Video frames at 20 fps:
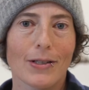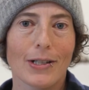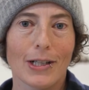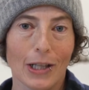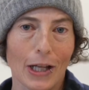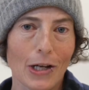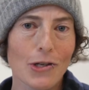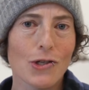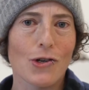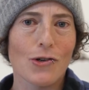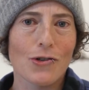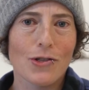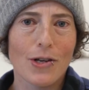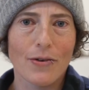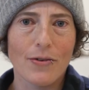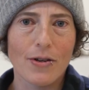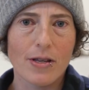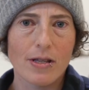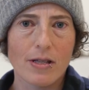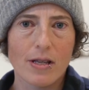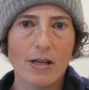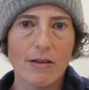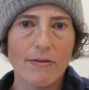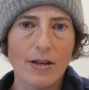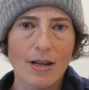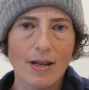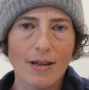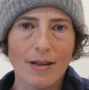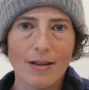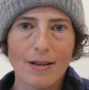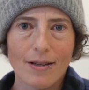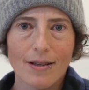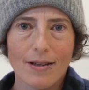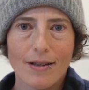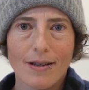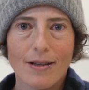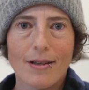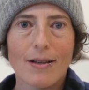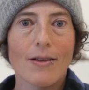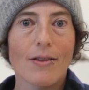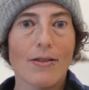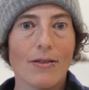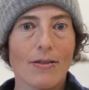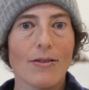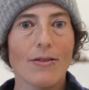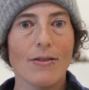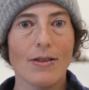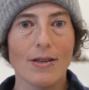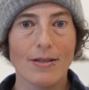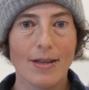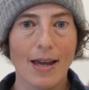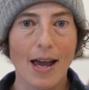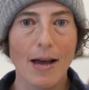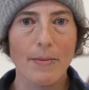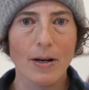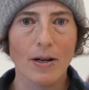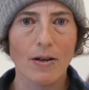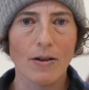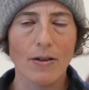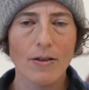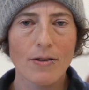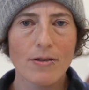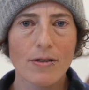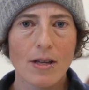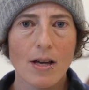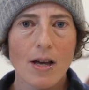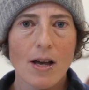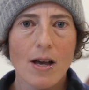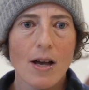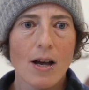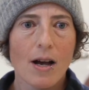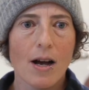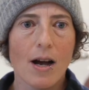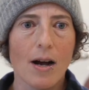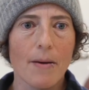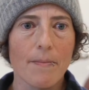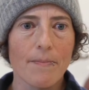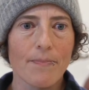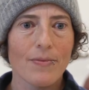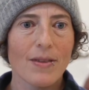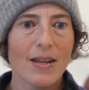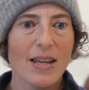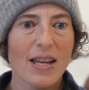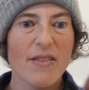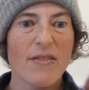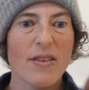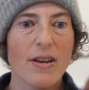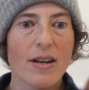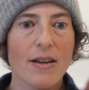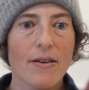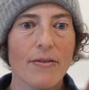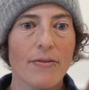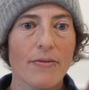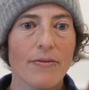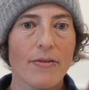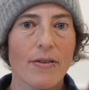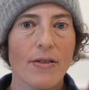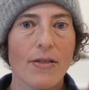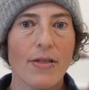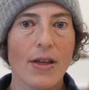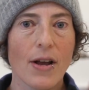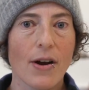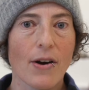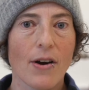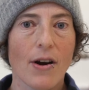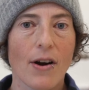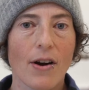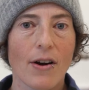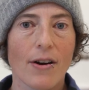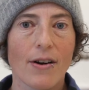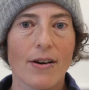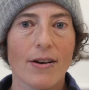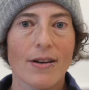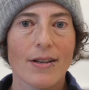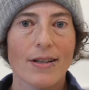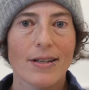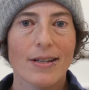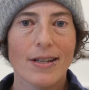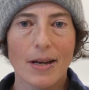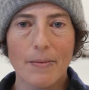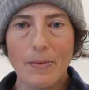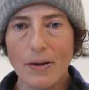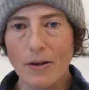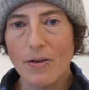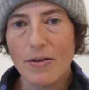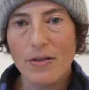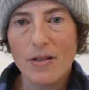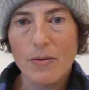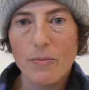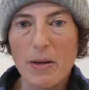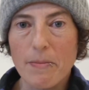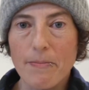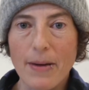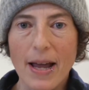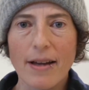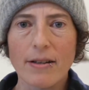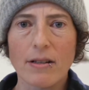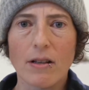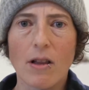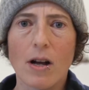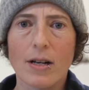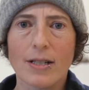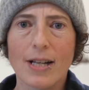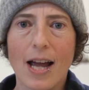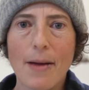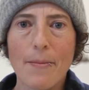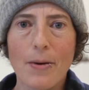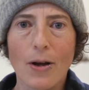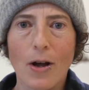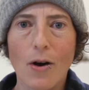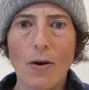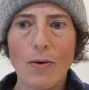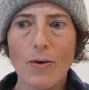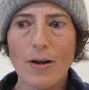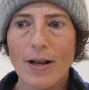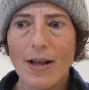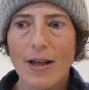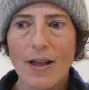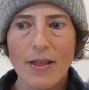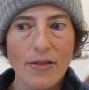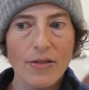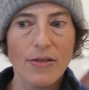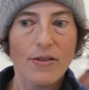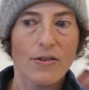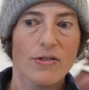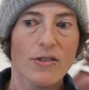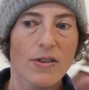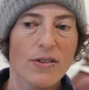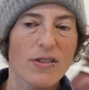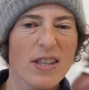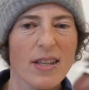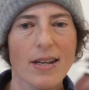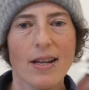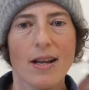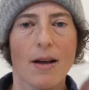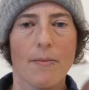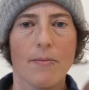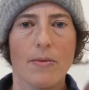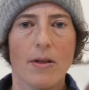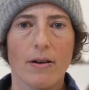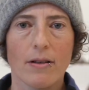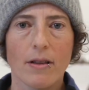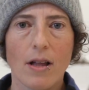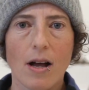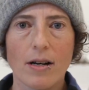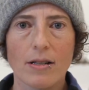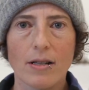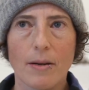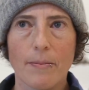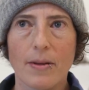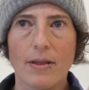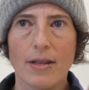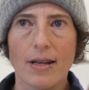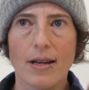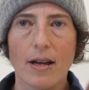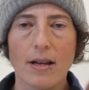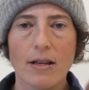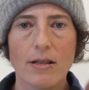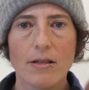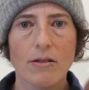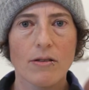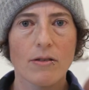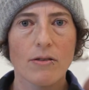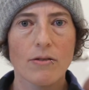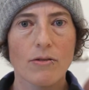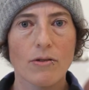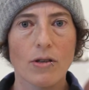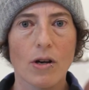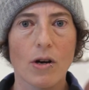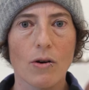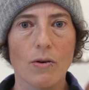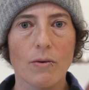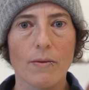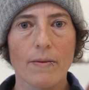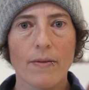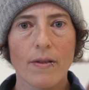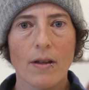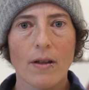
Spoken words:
glaciers are receiving these chemicals, even if there are chemicals that we banned a long time ago, they're still sitting up there locked up in the ice. So